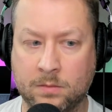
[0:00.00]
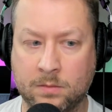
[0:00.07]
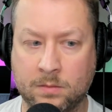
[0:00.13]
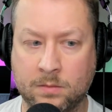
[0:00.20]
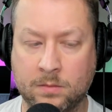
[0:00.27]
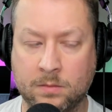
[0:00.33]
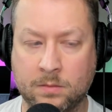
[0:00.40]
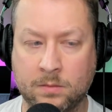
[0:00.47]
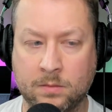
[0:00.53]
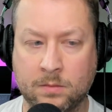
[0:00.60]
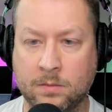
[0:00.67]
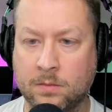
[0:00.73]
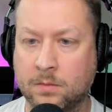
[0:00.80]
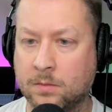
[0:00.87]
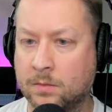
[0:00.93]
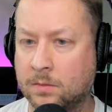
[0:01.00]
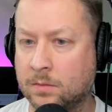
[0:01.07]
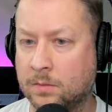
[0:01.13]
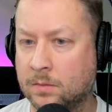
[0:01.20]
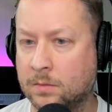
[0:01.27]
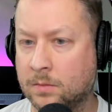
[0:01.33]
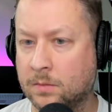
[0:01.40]

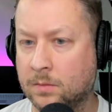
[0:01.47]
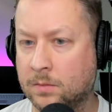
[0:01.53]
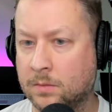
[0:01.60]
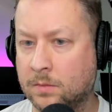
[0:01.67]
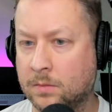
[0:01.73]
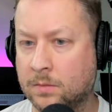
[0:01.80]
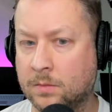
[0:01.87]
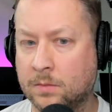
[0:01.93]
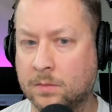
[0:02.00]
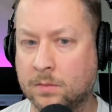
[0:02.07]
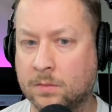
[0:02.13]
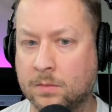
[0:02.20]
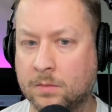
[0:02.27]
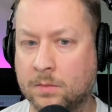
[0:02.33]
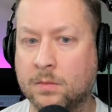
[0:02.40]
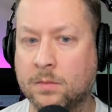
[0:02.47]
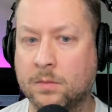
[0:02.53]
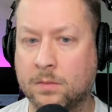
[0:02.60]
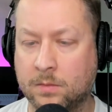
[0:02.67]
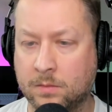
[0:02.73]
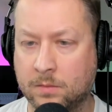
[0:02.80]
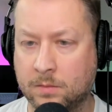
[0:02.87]

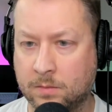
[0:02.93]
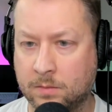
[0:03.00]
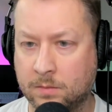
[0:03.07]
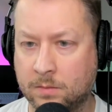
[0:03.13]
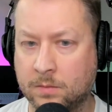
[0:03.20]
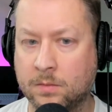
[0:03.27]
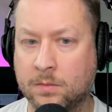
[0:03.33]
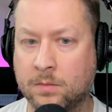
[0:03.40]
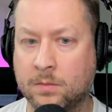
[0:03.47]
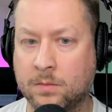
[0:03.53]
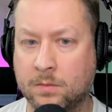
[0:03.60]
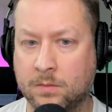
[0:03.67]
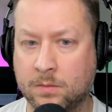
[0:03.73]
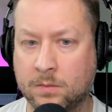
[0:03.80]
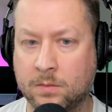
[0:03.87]
[no speech]